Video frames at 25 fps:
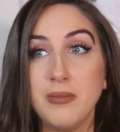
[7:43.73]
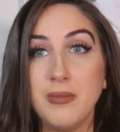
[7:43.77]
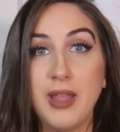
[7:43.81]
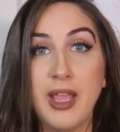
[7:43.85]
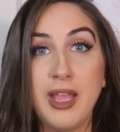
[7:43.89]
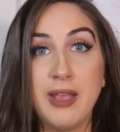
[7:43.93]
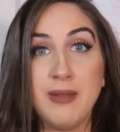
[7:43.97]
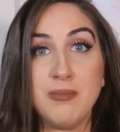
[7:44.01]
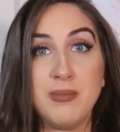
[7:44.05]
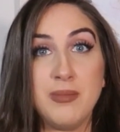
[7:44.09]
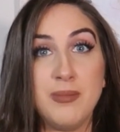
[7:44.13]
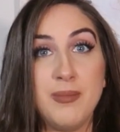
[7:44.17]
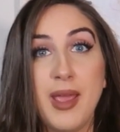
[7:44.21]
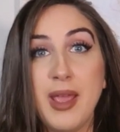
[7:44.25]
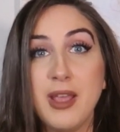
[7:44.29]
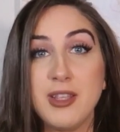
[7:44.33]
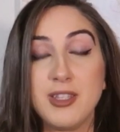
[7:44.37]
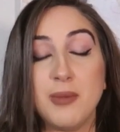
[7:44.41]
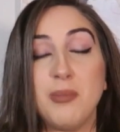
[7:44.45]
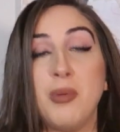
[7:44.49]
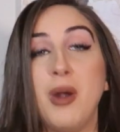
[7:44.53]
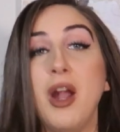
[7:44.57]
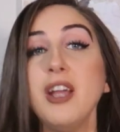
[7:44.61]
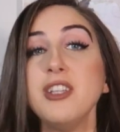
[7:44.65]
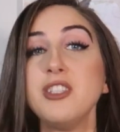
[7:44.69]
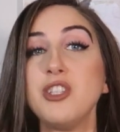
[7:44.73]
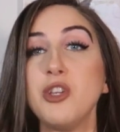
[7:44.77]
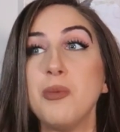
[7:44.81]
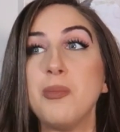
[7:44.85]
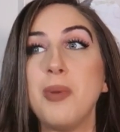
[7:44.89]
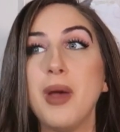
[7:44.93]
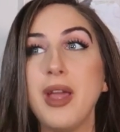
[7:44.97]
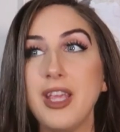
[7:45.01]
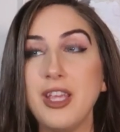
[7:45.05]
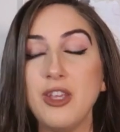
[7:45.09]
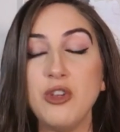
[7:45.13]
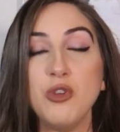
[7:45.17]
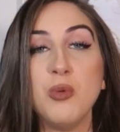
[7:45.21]
It may surprise you,
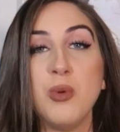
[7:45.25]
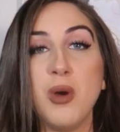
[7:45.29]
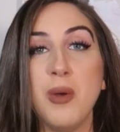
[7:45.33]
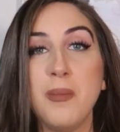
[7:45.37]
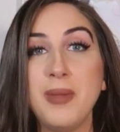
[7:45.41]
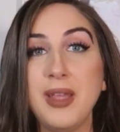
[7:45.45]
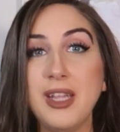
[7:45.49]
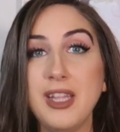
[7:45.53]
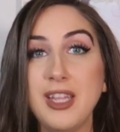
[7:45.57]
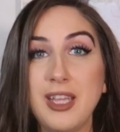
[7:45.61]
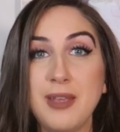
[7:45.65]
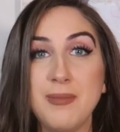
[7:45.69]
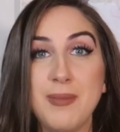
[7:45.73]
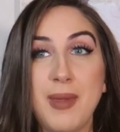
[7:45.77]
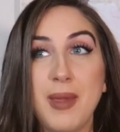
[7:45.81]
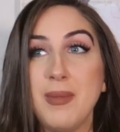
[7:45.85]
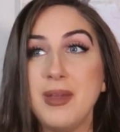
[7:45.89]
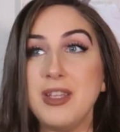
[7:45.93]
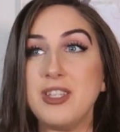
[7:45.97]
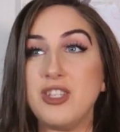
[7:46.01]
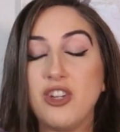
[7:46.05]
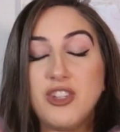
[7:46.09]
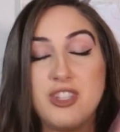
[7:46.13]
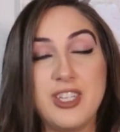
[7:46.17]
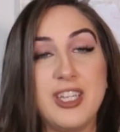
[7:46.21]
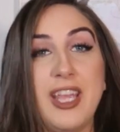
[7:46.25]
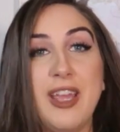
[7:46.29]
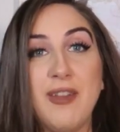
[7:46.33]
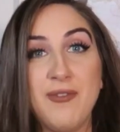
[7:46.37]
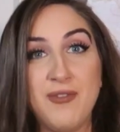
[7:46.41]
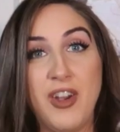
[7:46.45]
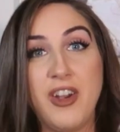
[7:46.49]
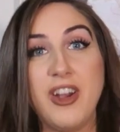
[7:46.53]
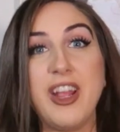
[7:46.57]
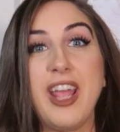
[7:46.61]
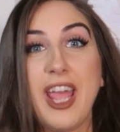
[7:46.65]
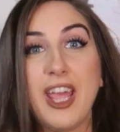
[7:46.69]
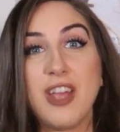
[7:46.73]
but you will immediately maybe start to get
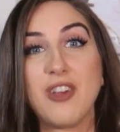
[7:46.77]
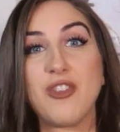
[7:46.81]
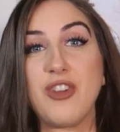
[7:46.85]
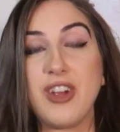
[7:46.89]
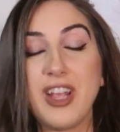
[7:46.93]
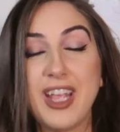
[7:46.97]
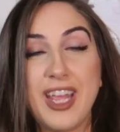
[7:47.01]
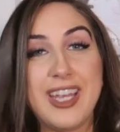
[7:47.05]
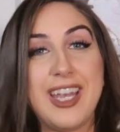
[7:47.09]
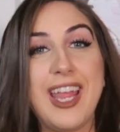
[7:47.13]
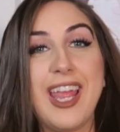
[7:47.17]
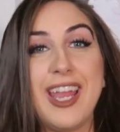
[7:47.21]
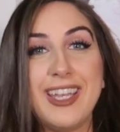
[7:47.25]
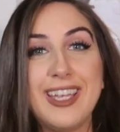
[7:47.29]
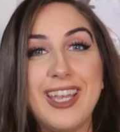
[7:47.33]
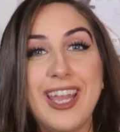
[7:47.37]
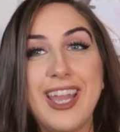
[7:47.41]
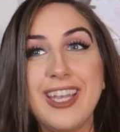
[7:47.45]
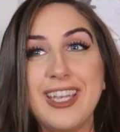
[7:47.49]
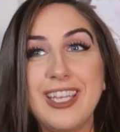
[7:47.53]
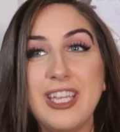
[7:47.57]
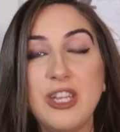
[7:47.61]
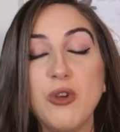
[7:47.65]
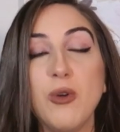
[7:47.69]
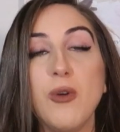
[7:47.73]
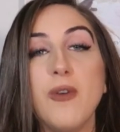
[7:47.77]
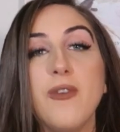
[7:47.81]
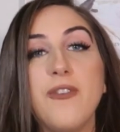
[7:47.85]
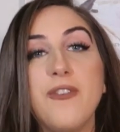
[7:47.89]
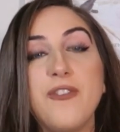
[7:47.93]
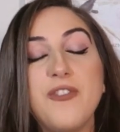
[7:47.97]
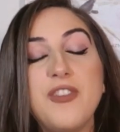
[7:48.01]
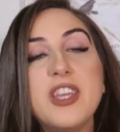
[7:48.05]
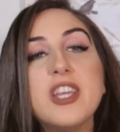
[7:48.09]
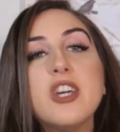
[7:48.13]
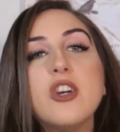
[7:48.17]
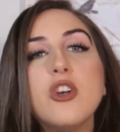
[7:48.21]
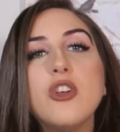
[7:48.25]
very angry and, and, and you'll
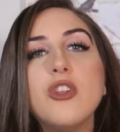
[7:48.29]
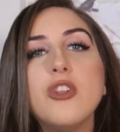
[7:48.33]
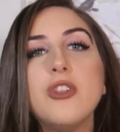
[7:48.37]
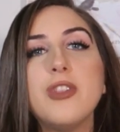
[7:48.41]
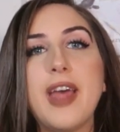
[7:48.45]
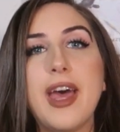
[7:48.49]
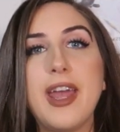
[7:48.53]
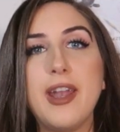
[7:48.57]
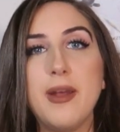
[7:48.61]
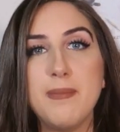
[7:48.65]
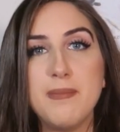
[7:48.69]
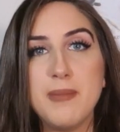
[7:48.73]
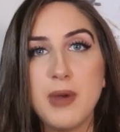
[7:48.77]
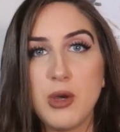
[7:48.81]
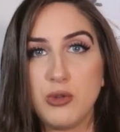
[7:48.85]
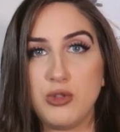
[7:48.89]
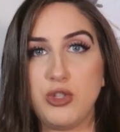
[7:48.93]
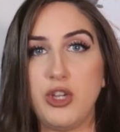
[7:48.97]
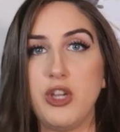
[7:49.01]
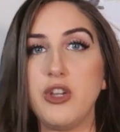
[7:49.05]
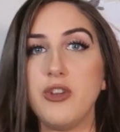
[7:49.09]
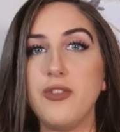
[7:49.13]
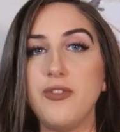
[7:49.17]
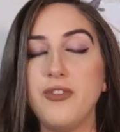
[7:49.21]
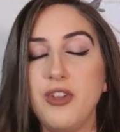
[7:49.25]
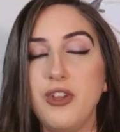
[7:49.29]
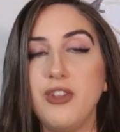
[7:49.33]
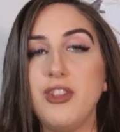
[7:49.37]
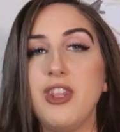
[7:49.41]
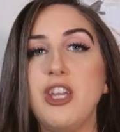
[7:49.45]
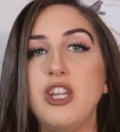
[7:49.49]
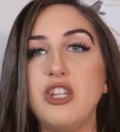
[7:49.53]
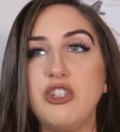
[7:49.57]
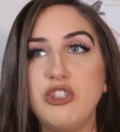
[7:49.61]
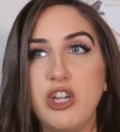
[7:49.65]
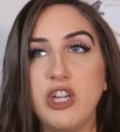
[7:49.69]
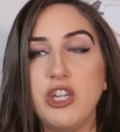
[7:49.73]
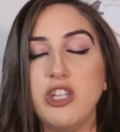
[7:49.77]
feel that emotion. You'll feel that
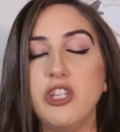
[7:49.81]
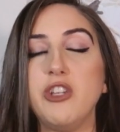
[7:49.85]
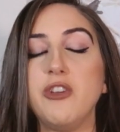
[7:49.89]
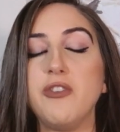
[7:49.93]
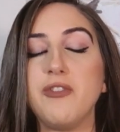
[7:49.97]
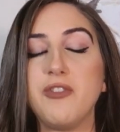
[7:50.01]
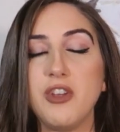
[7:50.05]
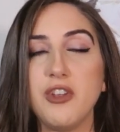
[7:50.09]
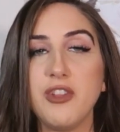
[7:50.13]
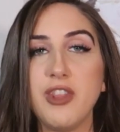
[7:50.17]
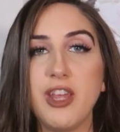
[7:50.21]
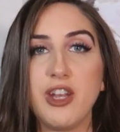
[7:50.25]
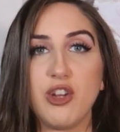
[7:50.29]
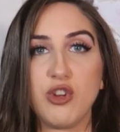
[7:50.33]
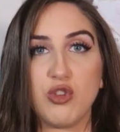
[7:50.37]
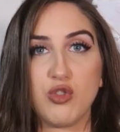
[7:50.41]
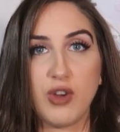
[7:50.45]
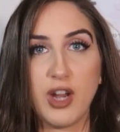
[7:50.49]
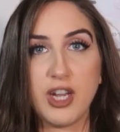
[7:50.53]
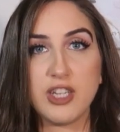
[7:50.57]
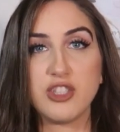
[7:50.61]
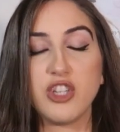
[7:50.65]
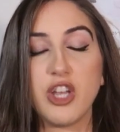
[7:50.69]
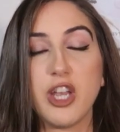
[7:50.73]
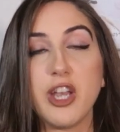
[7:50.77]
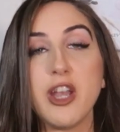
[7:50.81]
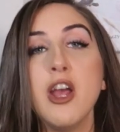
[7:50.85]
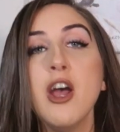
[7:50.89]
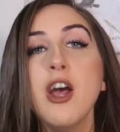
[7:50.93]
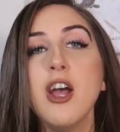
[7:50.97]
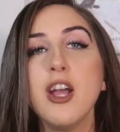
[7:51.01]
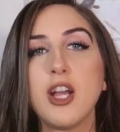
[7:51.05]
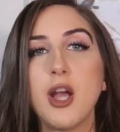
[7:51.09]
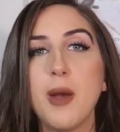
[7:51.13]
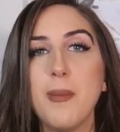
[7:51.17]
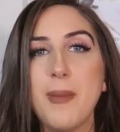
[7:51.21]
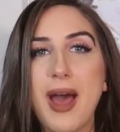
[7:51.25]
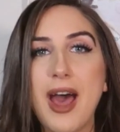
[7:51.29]
adrenaline. You'll feel that aggression
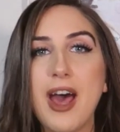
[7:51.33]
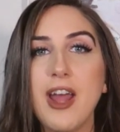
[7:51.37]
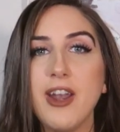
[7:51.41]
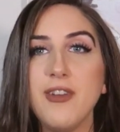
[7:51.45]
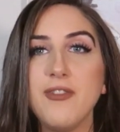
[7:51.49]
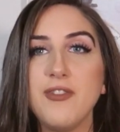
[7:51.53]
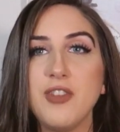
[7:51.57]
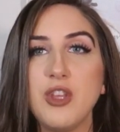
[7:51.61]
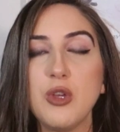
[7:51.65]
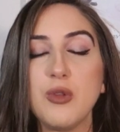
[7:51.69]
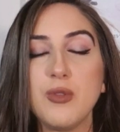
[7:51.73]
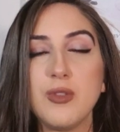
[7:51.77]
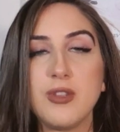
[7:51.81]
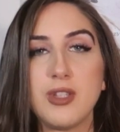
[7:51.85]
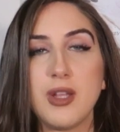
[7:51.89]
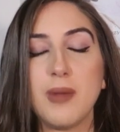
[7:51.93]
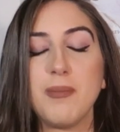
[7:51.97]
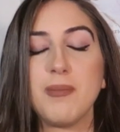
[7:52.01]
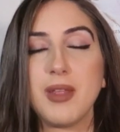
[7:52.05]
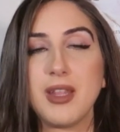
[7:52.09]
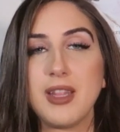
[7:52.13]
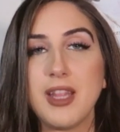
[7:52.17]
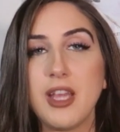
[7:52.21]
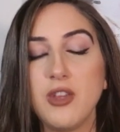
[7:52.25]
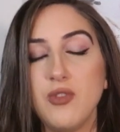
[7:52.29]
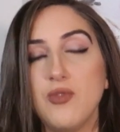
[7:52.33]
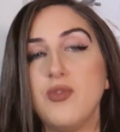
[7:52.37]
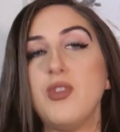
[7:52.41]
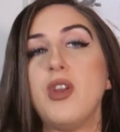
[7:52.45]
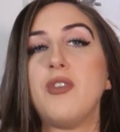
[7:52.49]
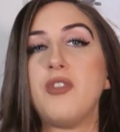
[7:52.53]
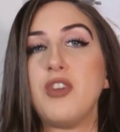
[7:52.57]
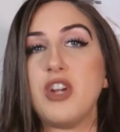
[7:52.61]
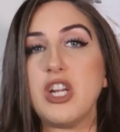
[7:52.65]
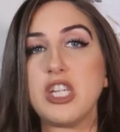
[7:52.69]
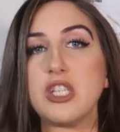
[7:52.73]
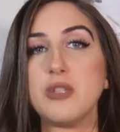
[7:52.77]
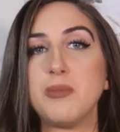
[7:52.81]
come out of you. It's something that you've
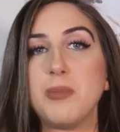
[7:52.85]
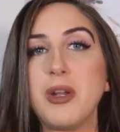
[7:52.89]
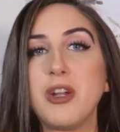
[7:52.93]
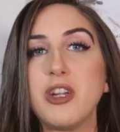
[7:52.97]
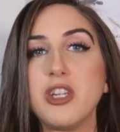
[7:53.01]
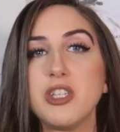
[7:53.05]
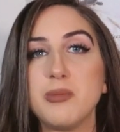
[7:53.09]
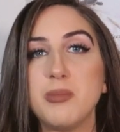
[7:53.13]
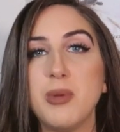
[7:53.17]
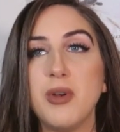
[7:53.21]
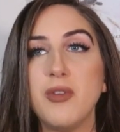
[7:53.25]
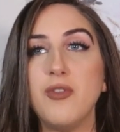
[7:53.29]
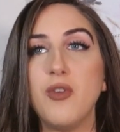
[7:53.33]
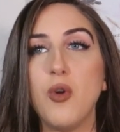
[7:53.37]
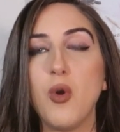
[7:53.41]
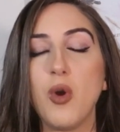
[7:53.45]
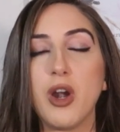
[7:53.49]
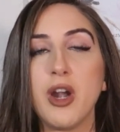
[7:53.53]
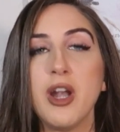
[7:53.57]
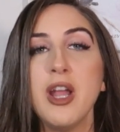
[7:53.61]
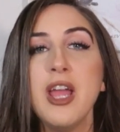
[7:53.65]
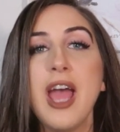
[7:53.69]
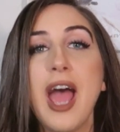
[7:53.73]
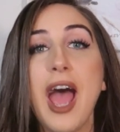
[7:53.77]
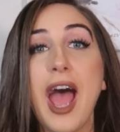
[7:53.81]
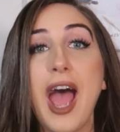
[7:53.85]
never experienced before.